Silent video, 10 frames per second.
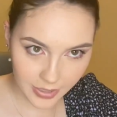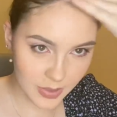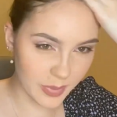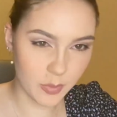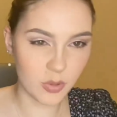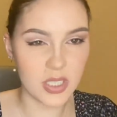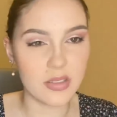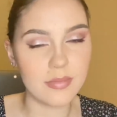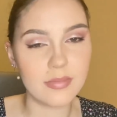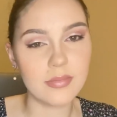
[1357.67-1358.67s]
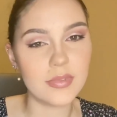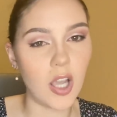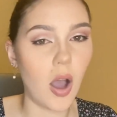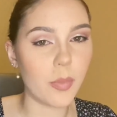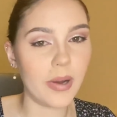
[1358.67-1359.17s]
It's a bit more just
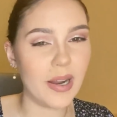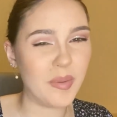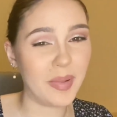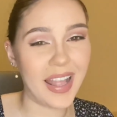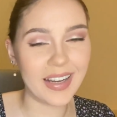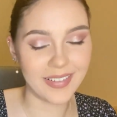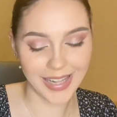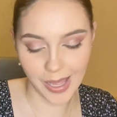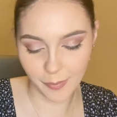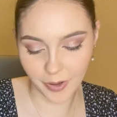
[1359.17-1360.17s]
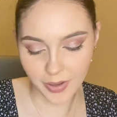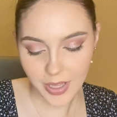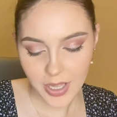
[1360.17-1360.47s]
dark brown, black on camera.